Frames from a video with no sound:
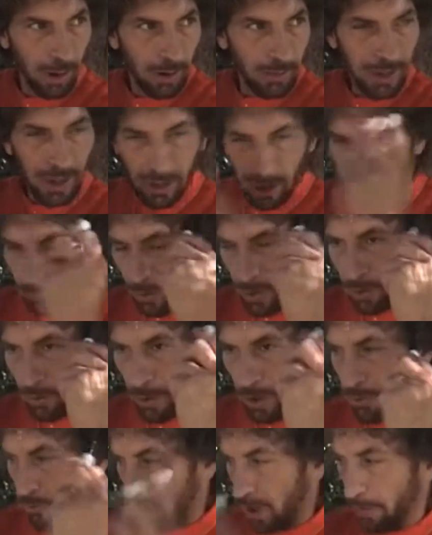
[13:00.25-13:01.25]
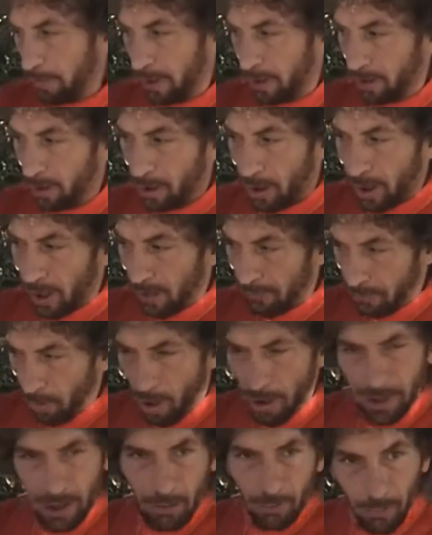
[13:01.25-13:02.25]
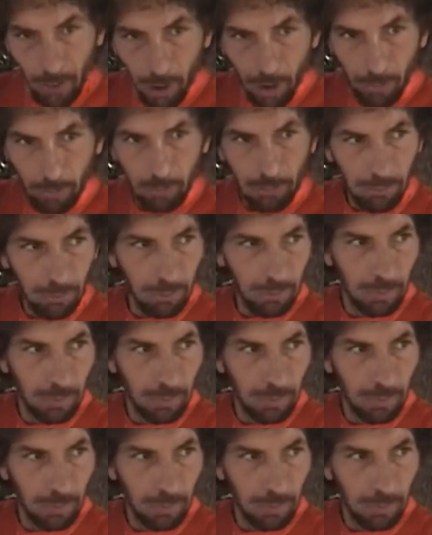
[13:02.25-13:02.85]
Think of when you are dreaming. If you're in a room,